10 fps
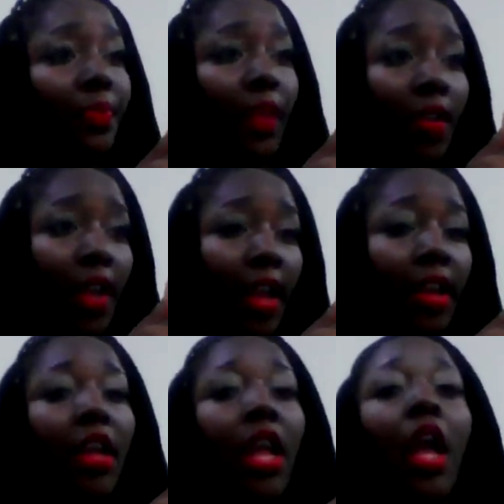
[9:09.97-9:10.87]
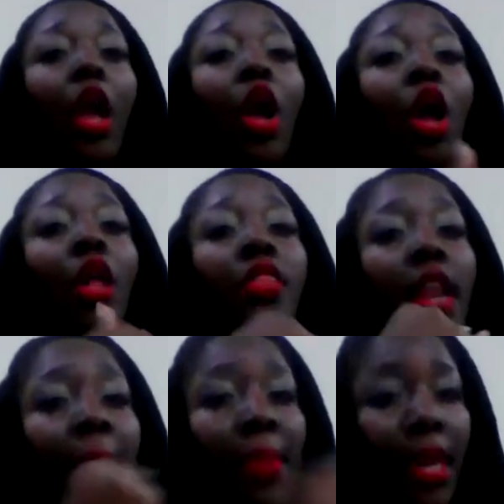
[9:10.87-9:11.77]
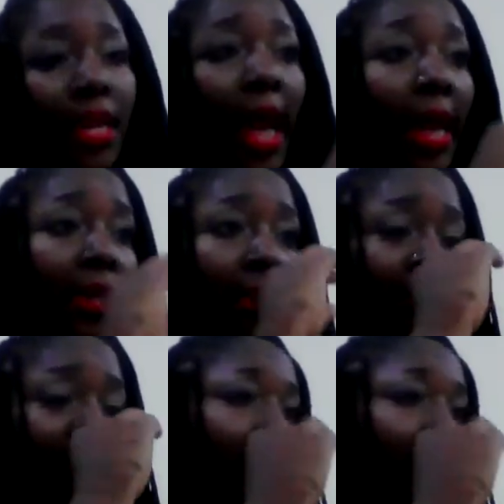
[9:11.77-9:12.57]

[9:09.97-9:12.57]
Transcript: okay, that I met in college.